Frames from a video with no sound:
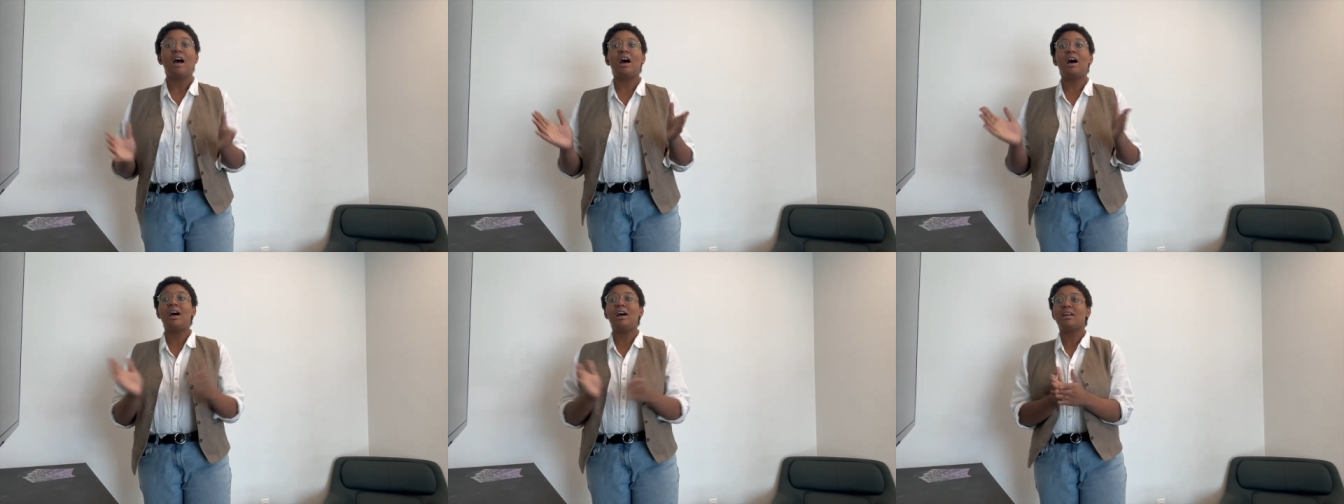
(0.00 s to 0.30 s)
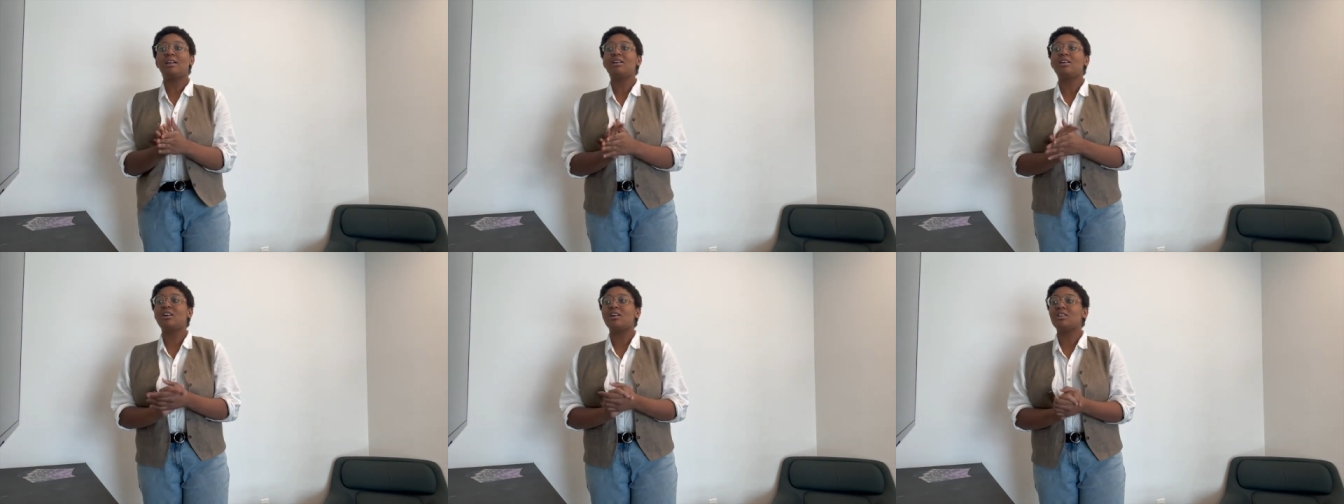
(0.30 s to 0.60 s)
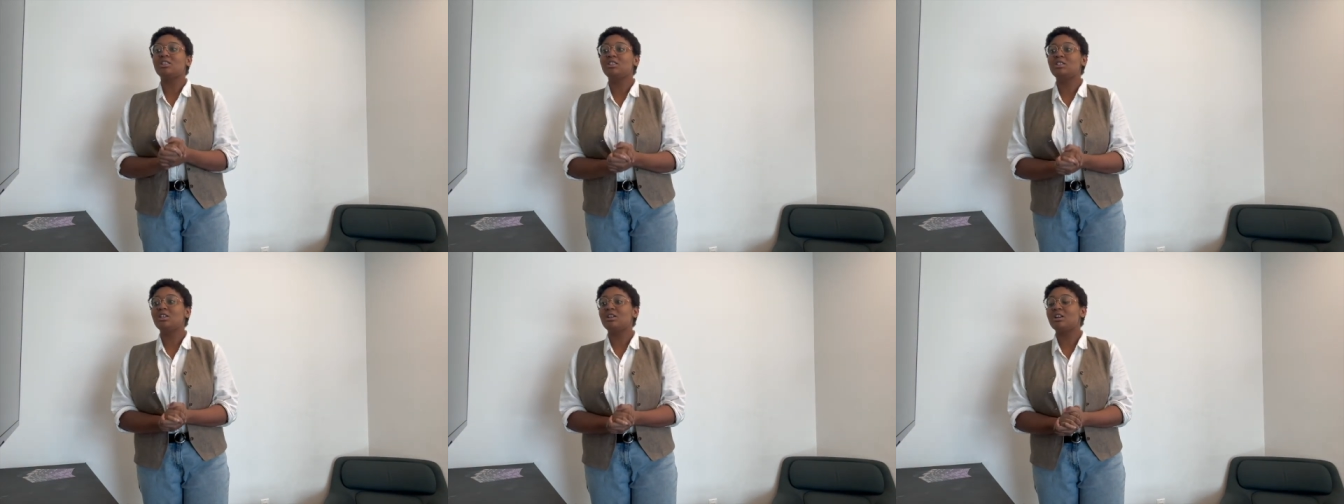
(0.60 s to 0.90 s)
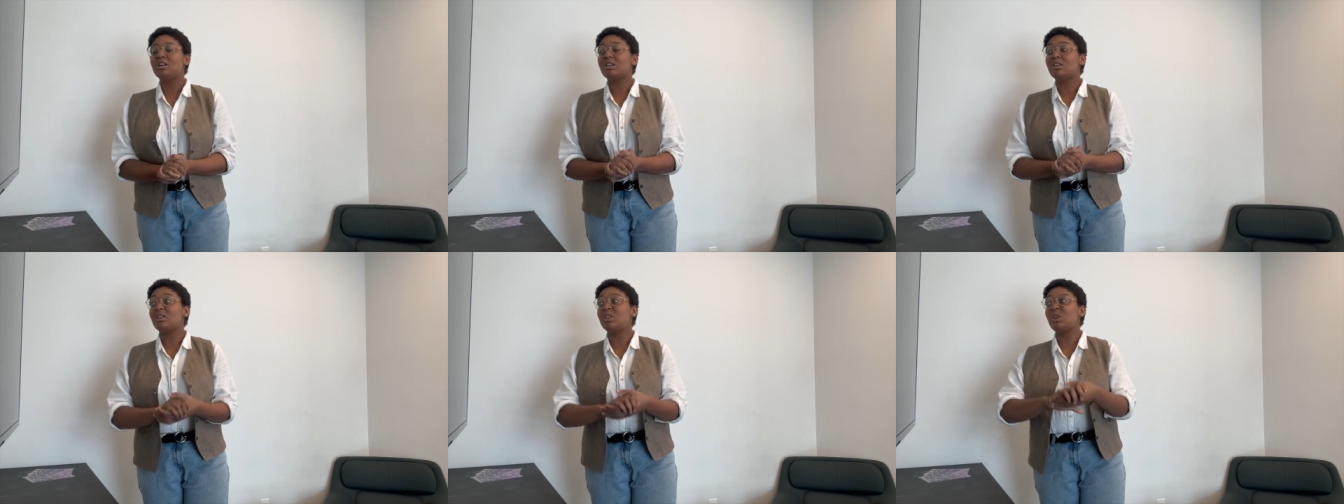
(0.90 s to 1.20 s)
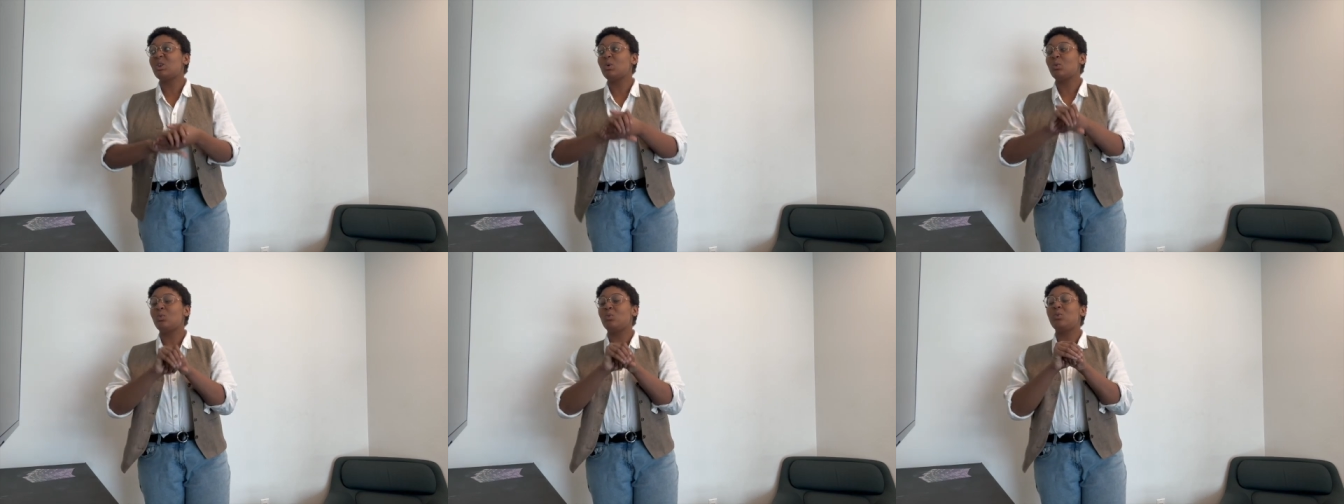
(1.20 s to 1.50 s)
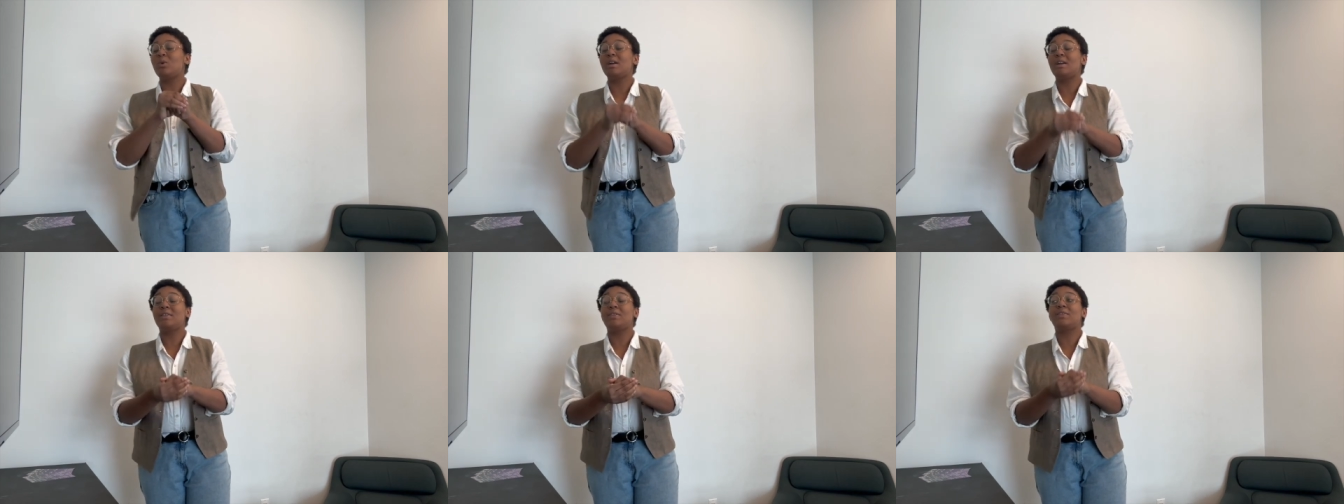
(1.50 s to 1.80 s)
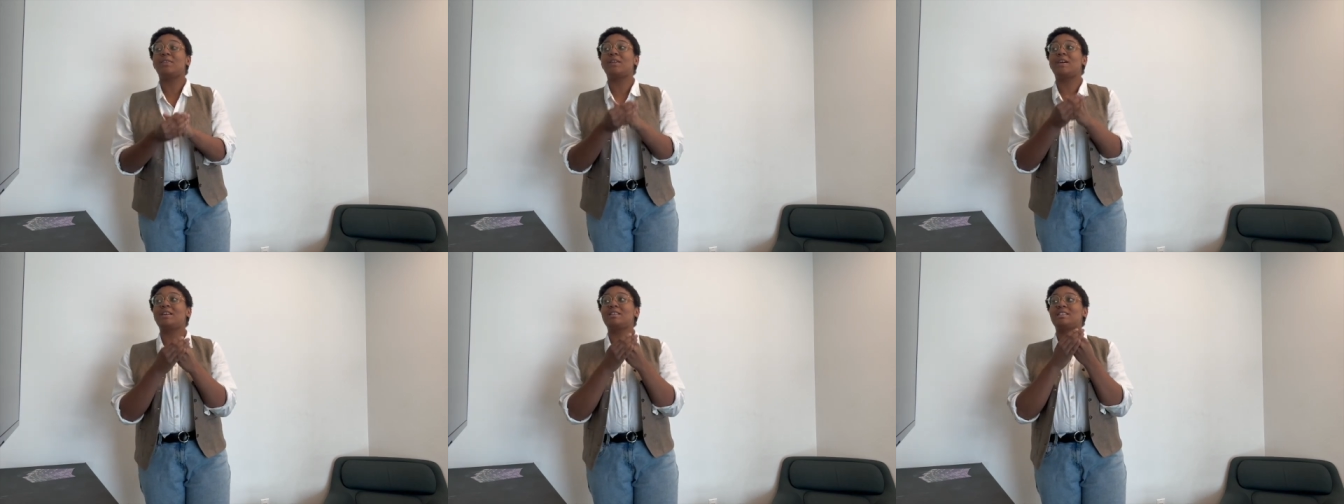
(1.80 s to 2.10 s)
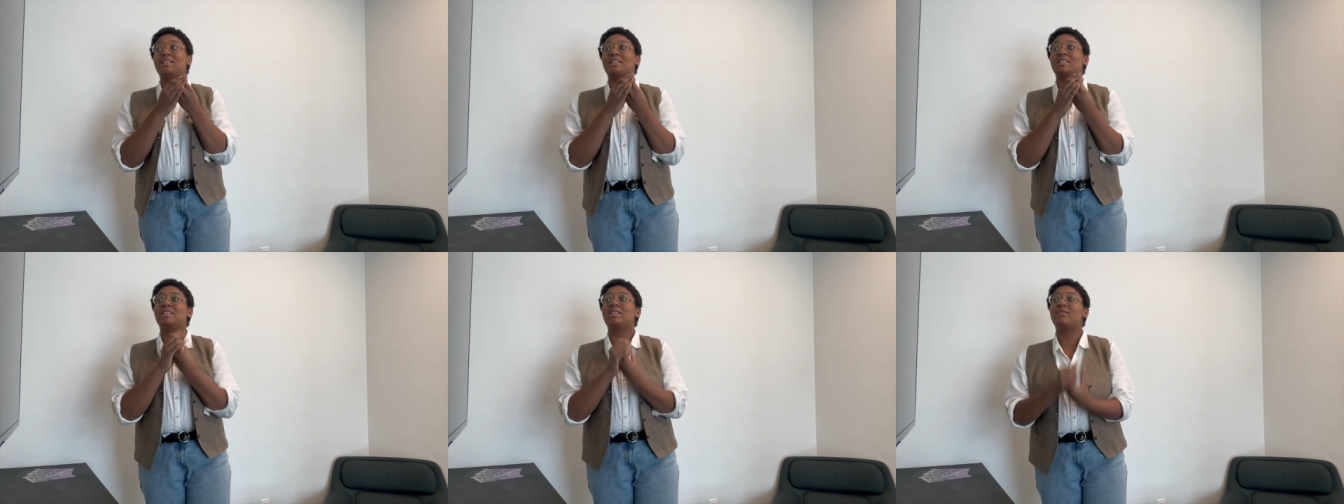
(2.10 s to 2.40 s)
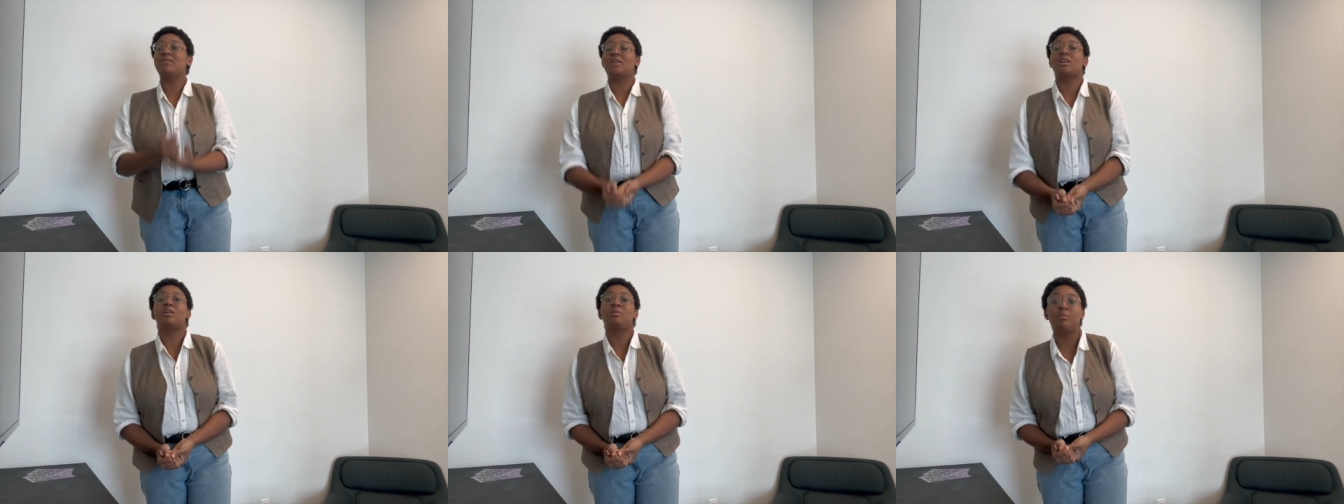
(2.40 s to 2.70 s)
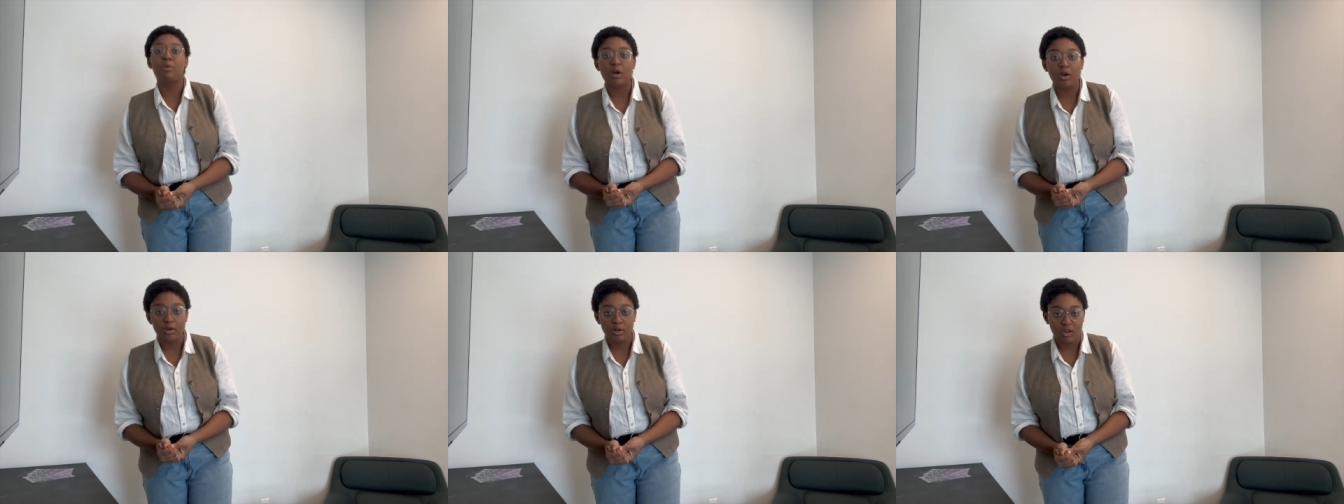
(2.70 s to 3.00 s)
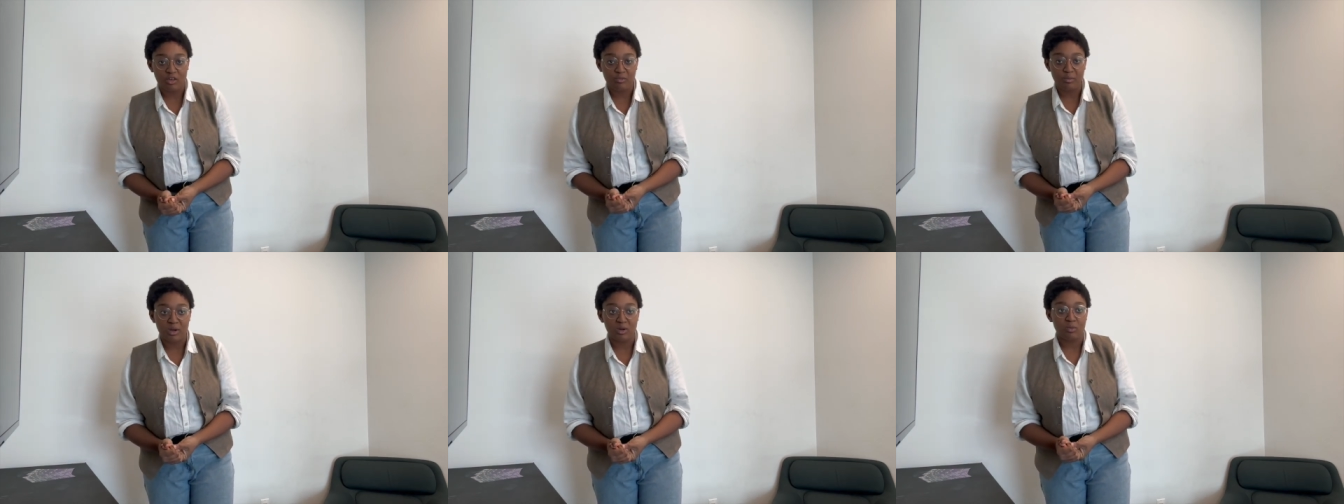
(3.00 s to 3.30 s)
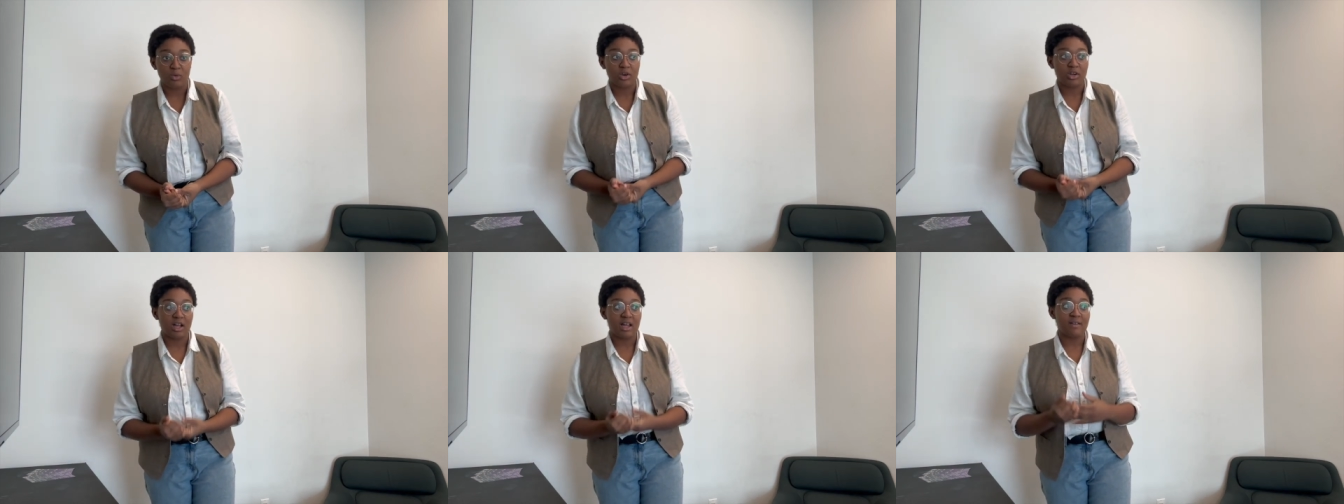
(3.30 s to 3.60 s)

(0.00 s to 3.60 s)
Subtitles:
I got done with a significant part of my work.